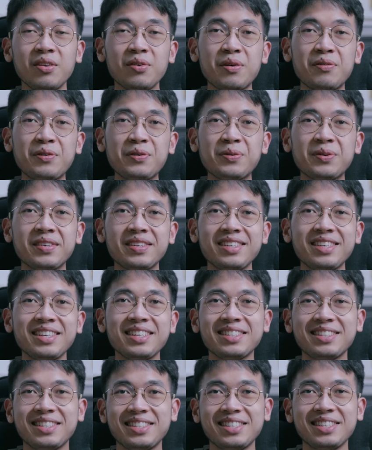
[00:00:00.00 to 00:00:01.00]
Hello everyone,
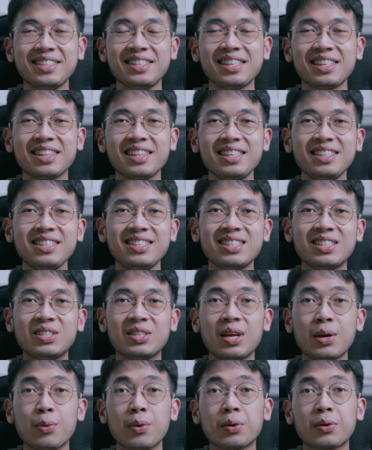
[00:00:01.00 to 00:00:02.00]
this is Nicholas.
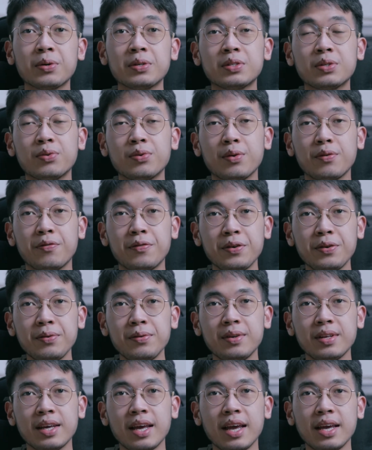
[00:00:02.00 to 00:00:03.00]
Today we're going to review